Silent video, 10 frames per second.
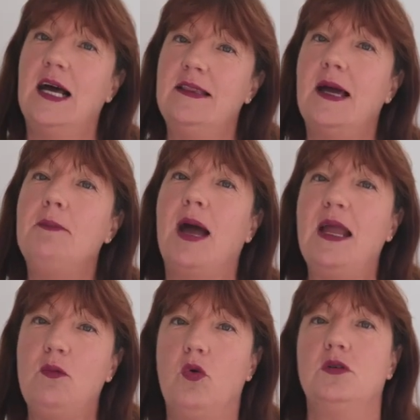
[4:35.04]
And they
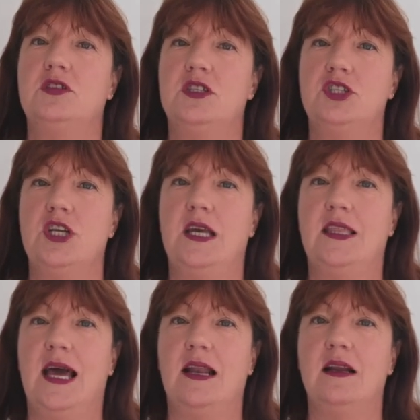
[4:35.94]
may want to share
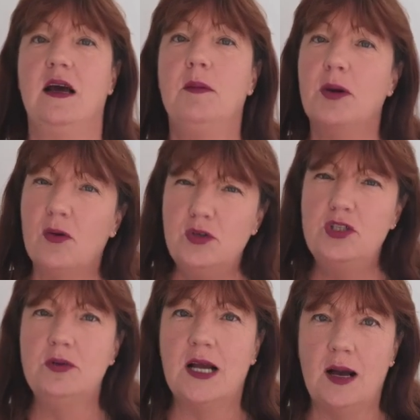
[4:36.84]
that. But I would
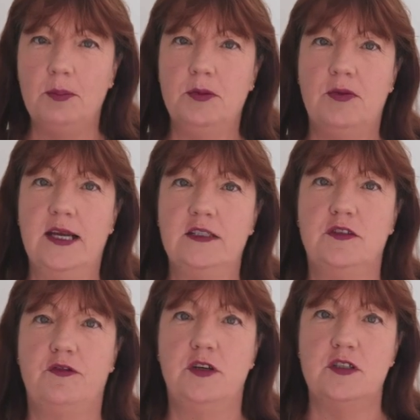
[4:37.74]
do a couple of rounds
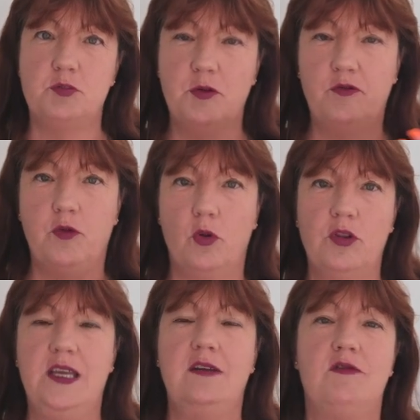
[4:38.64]
first before
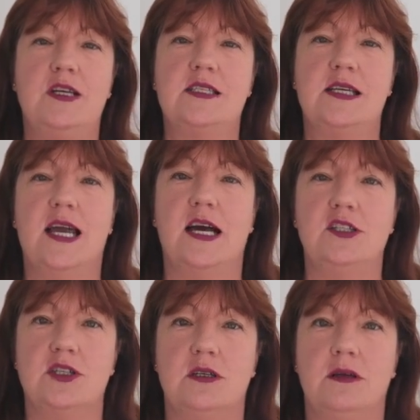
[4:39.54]
the
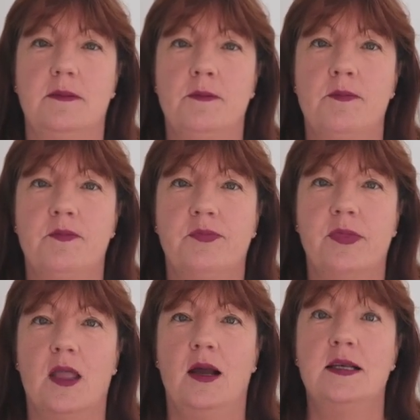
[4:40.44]
investigation.
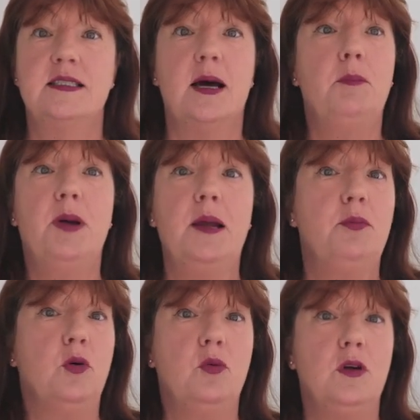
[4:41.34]
Some
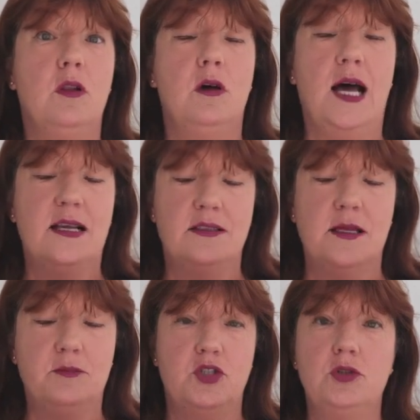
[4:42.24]

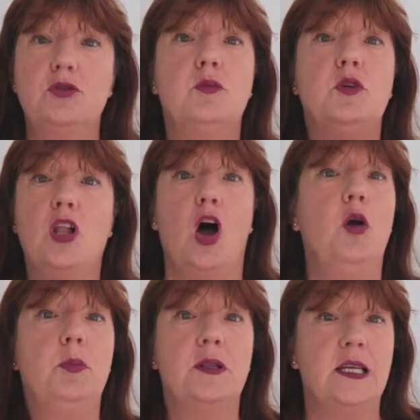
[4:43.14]
children will
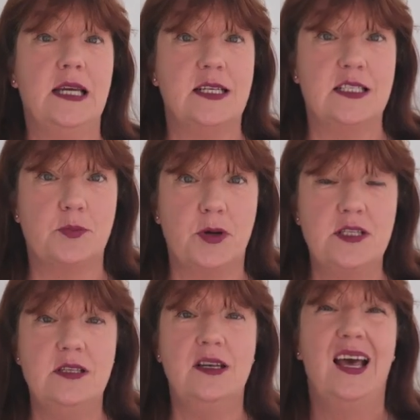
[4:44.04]
openly
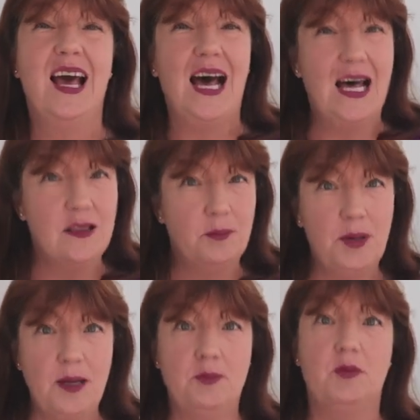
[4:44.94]
express it. Other
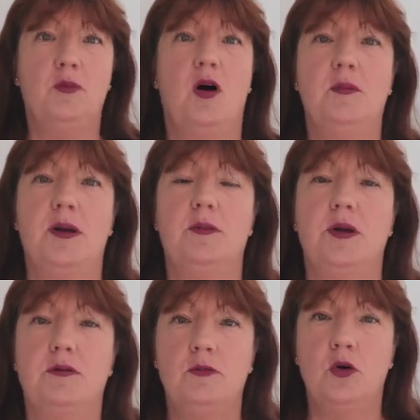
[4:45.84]
people might be a
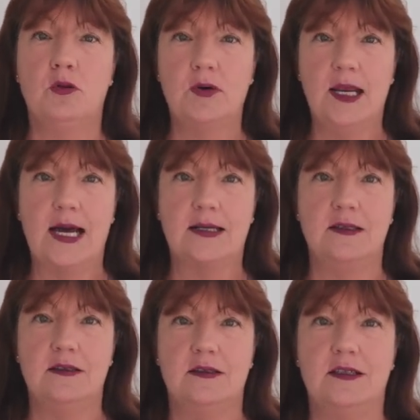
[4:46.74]
bit more
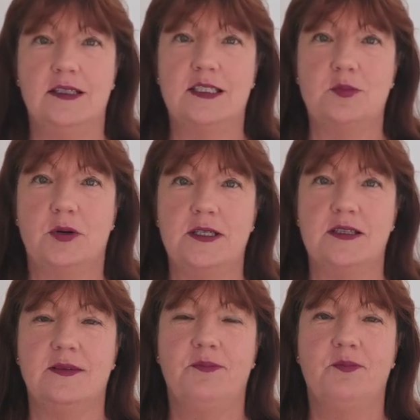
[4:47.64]
reluctant to express
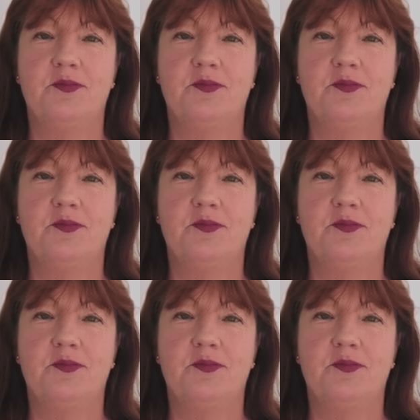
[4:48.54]
it.